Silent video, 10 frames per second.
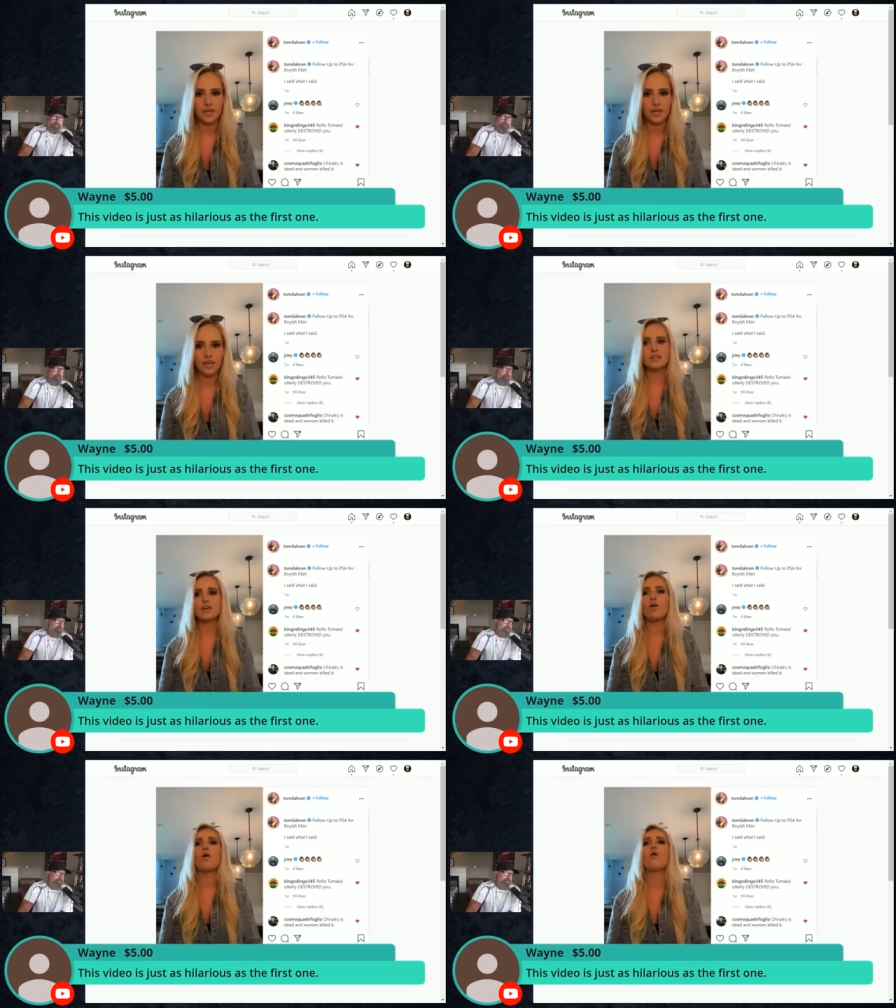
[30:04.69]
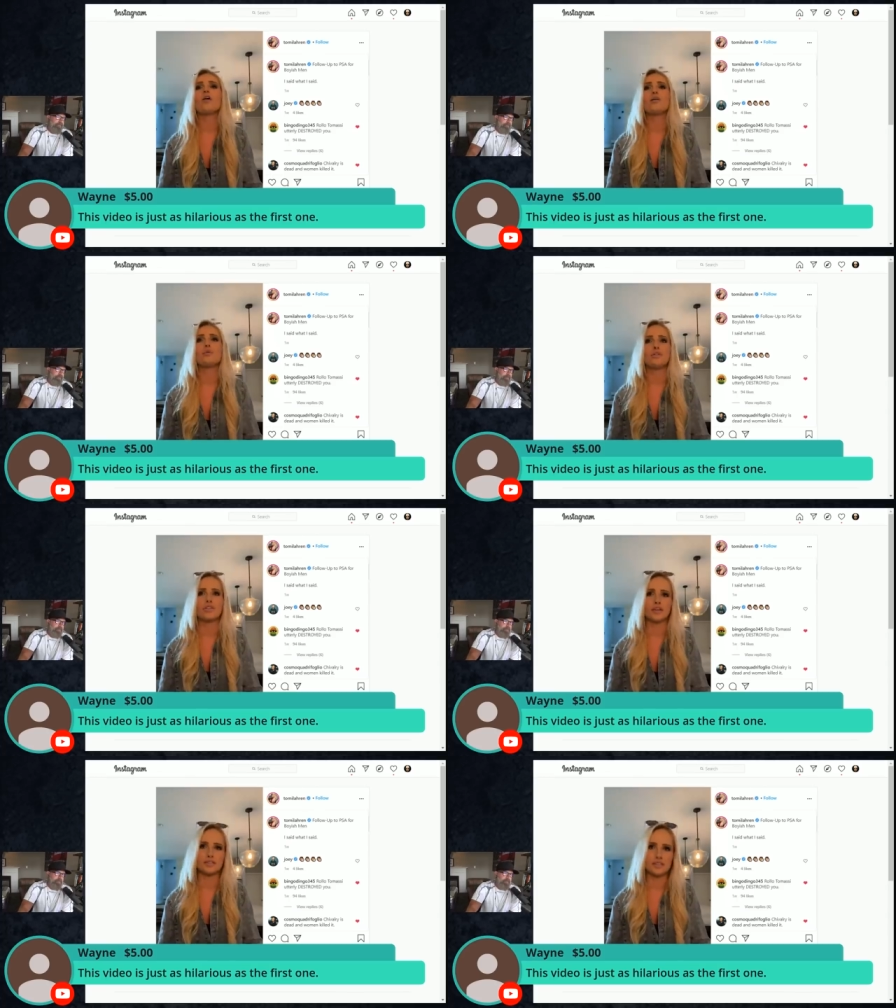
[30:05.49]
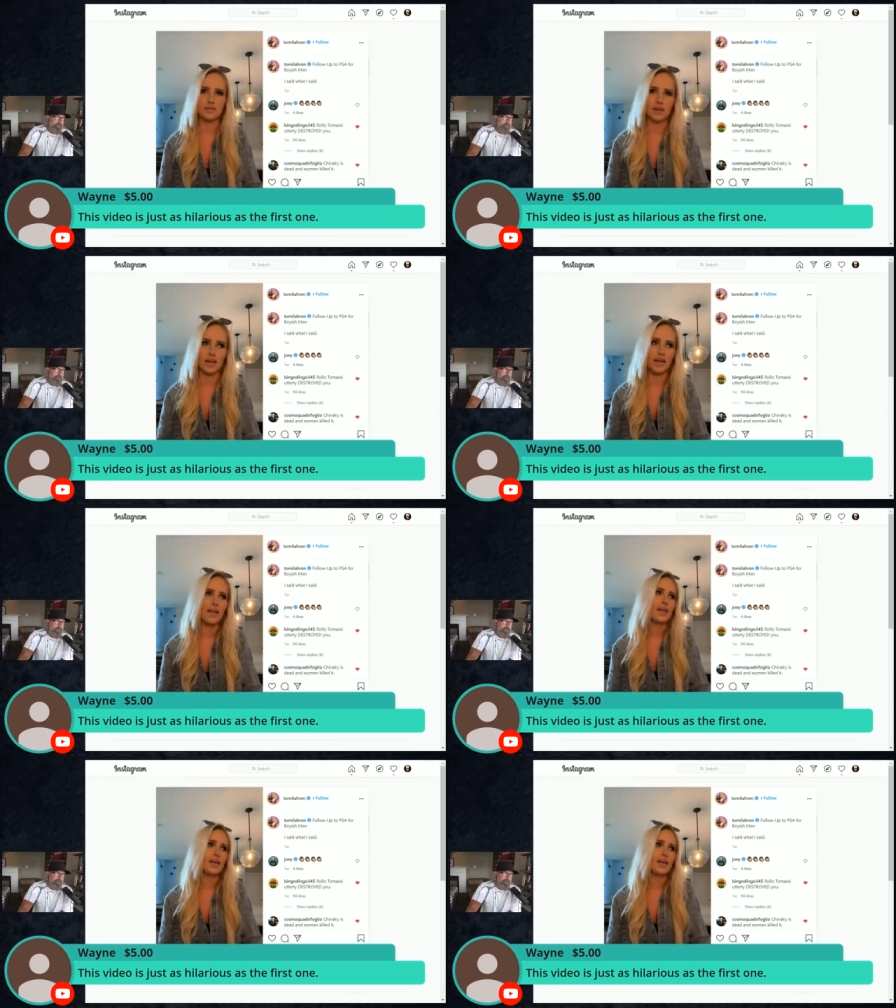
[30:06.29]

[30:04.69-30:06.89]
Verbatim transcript: He said horrible things to me.